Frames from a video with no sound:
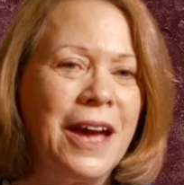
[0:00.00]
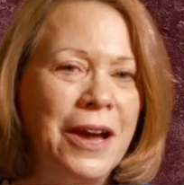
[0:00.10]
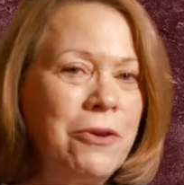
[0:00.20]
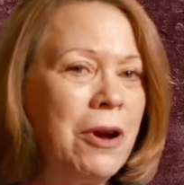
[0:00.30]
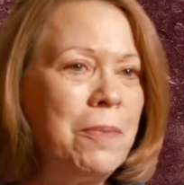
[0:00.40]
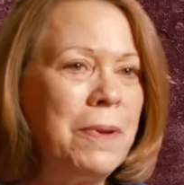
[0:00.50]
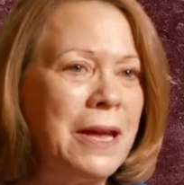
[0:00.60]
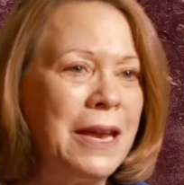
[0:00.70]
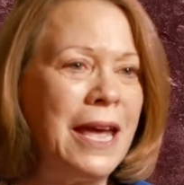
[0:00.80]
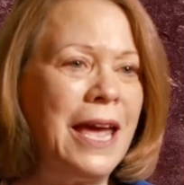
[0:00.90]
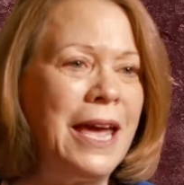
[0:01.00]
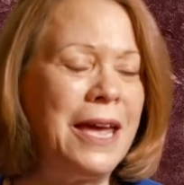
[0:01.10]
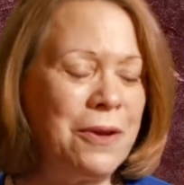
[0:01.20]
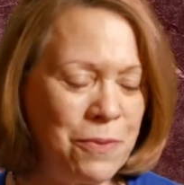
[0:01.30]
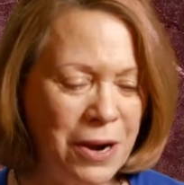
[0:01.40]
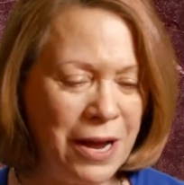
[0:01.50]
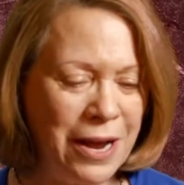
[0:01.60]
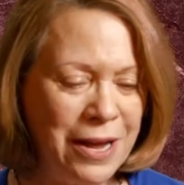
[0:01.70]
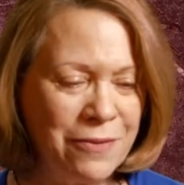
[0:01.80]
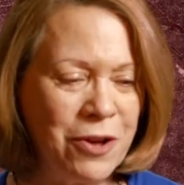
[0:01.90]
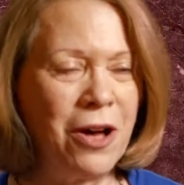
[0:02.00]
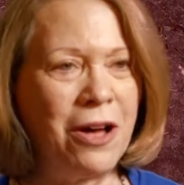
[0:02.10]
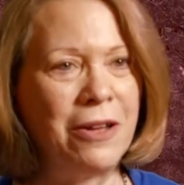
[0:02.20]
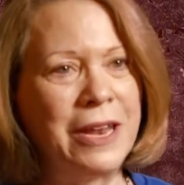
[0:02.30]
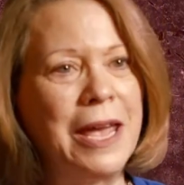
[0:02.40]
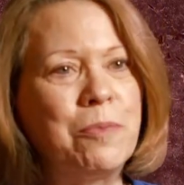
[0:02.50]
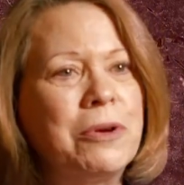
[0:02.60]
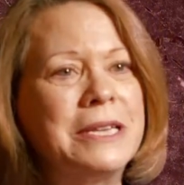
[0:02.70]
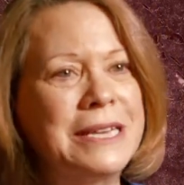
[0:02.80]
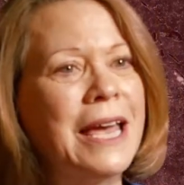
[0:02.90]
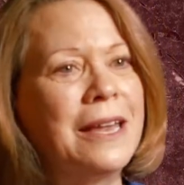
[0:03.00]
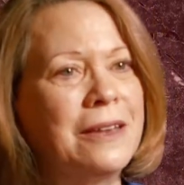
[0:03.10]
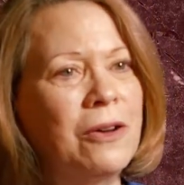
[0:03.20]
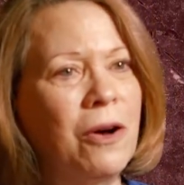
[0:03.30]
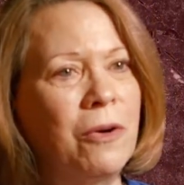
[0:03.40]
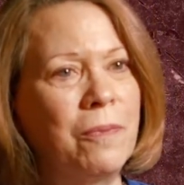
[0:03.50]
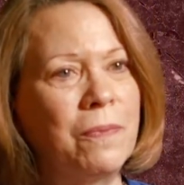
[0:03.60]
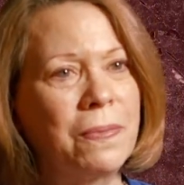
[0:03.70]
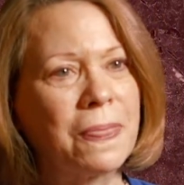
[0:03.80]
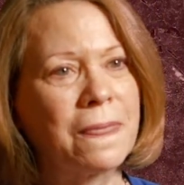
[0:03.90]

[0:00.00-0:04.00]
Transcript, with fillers: I grew up in a what I have called a pretend home.